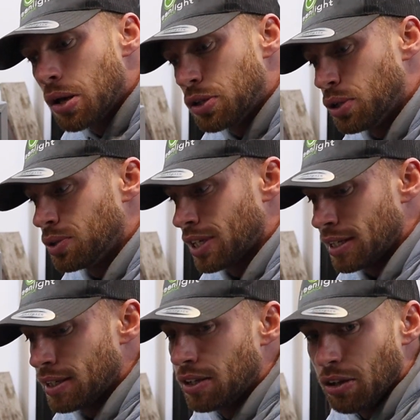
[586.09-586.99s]

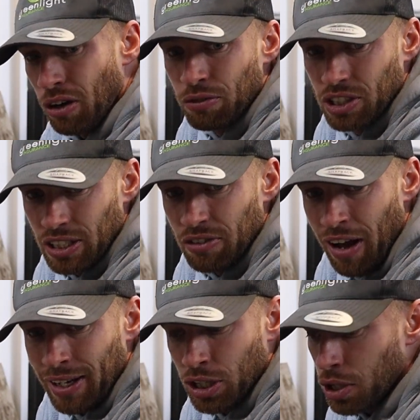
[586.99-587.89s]
using obviously the
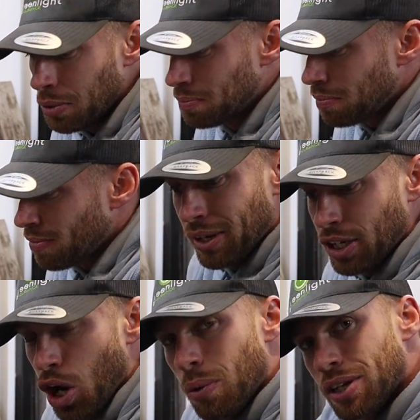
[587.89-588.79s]
vacuum. We
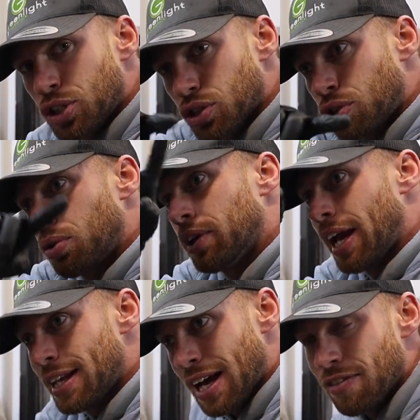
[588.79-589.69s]
can always just
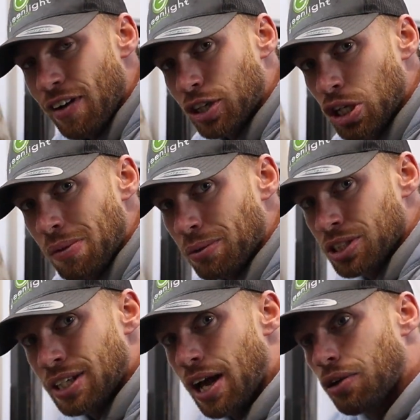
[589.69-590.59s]
create that vacuum
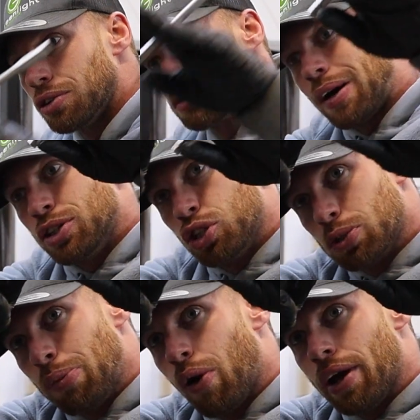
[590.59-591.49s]
ourselves by
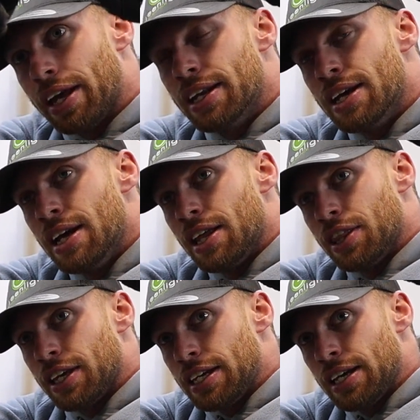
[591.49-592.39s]
just putting
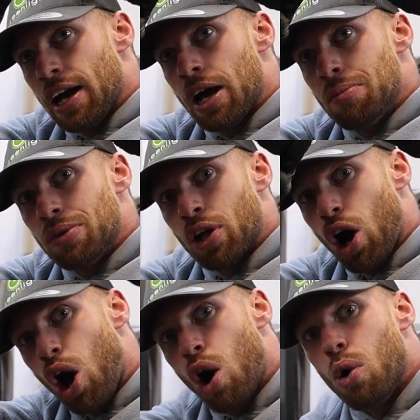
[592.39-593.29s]
the
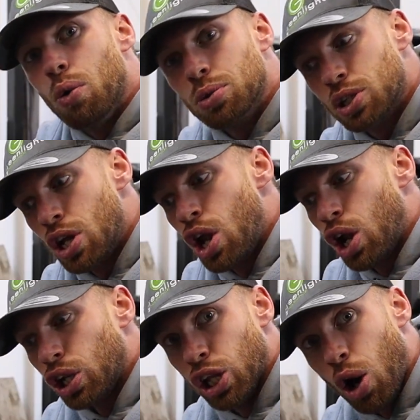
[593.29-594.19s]
hose
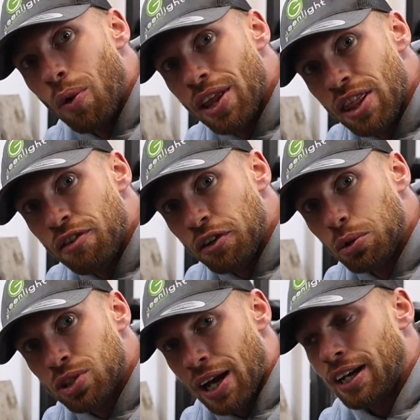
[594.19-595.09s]
lower than the
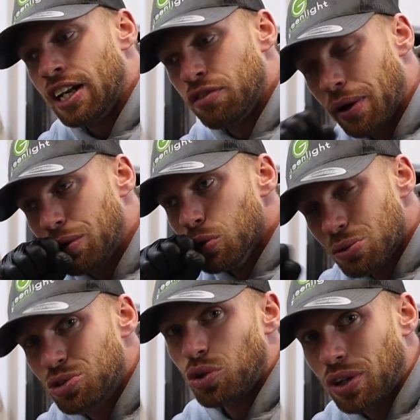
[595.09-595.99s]
fuel tank, and if we
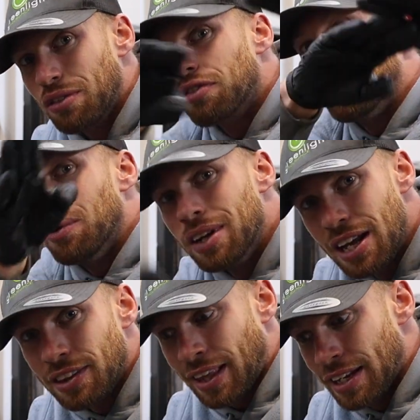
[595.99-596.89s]
suck it through,
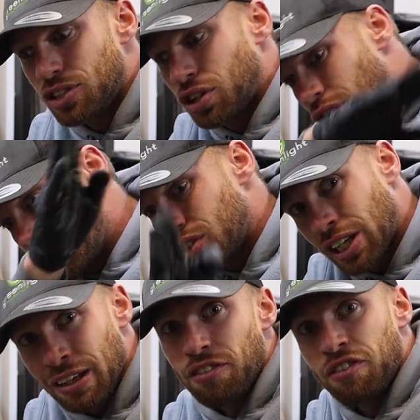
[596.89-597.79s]
then it's going to just
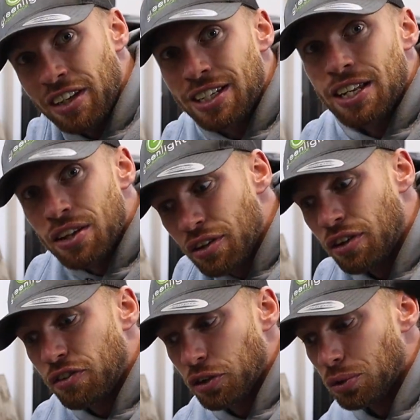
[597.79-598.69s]
keep feeding
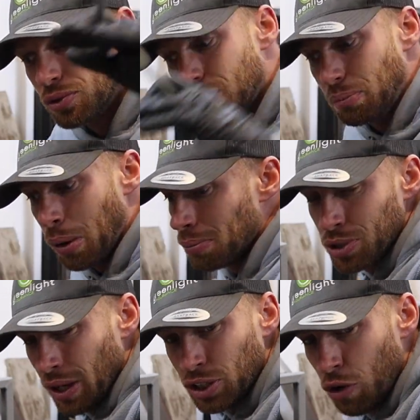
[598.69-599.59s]
the fuel pump.
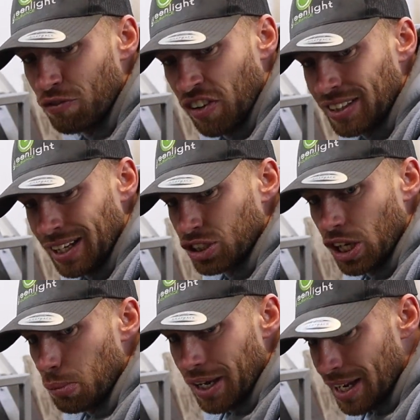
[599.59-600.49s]
So I don't think that's
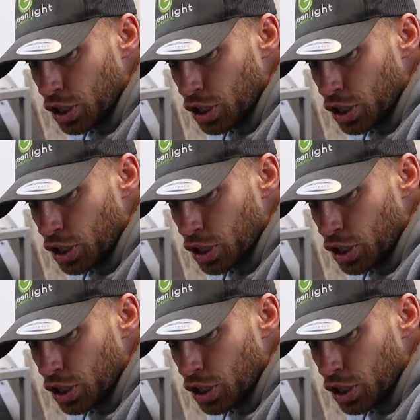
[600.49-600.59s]
going to be an